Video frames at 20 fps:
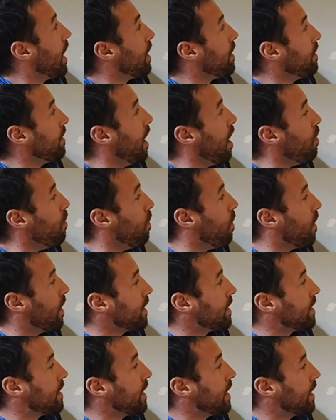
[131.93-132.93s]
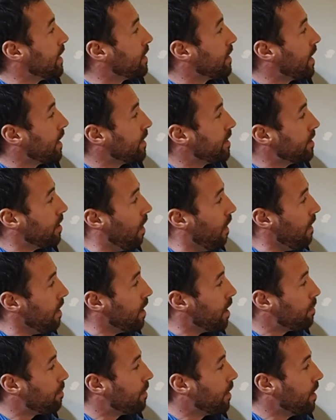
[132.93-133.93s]
nā wai tēnei
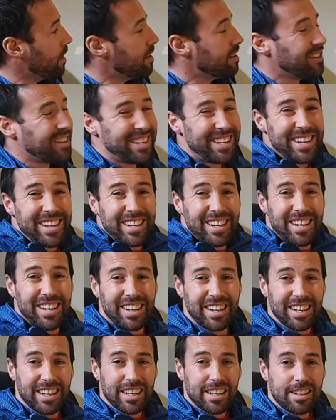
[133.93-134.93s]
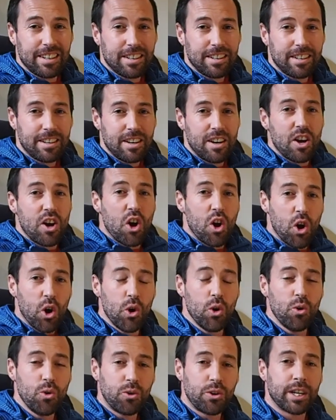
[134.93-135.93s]
taiapa, I kiki.
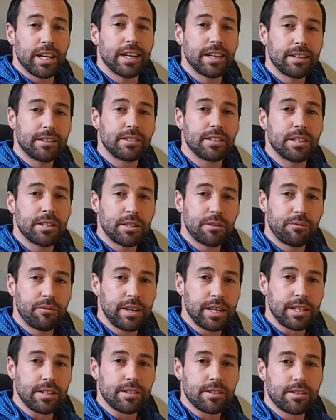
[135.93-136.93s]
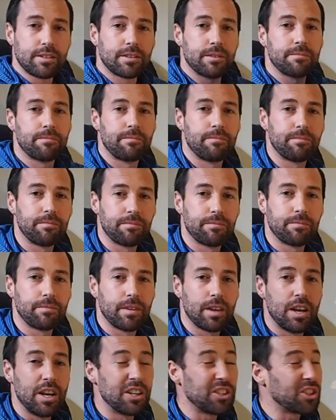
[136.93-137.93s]
Who kicked this fence?
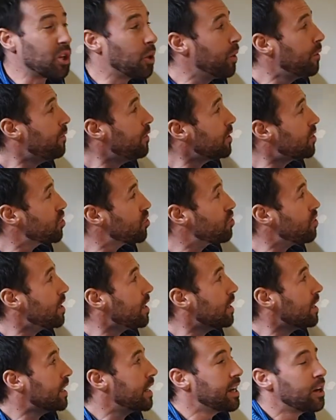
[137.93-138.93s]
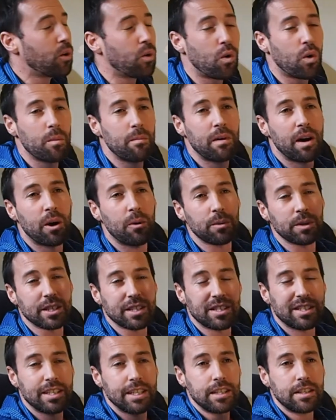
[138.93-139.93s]
So if you're struggling e hoamā with a
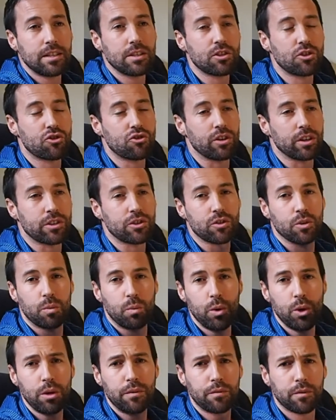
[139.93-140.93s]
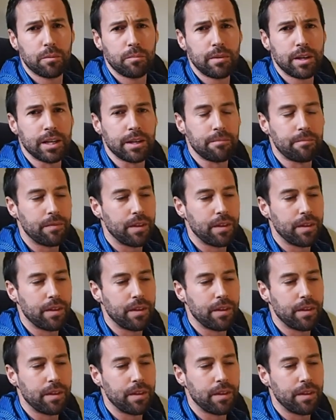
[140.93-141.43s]
sentence structure, it worked for me.